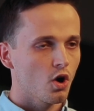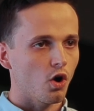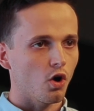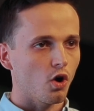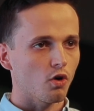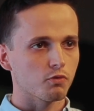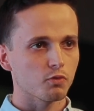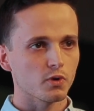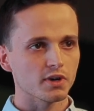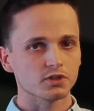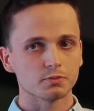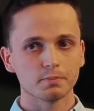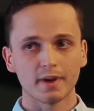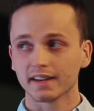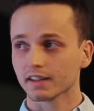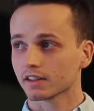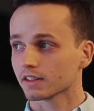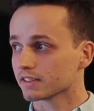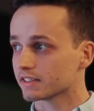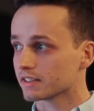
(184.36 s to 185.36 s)
of which
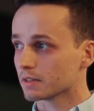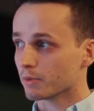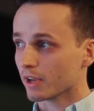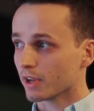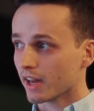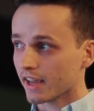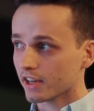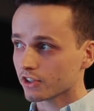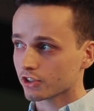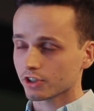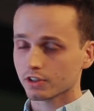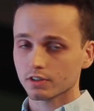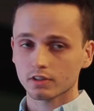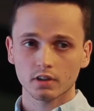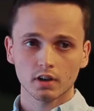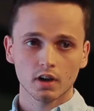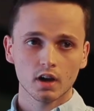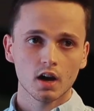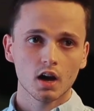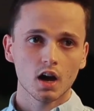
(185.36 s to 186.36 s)
medical simulation
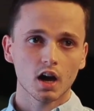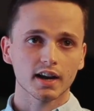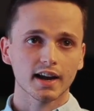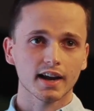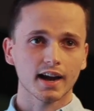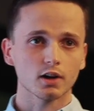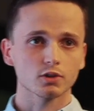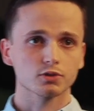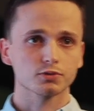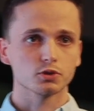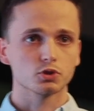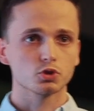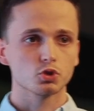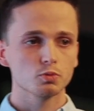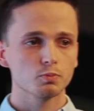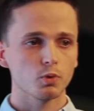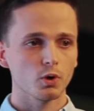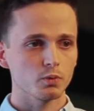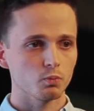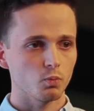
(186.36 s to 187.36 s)
accounts for
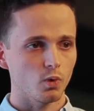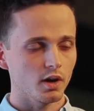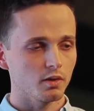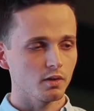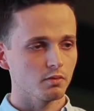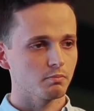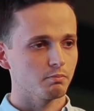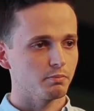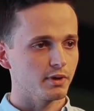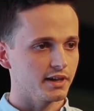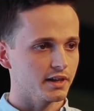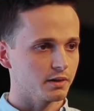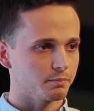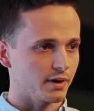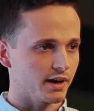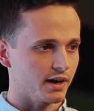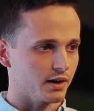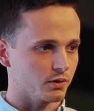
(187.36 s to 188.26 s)
£2.1 billion.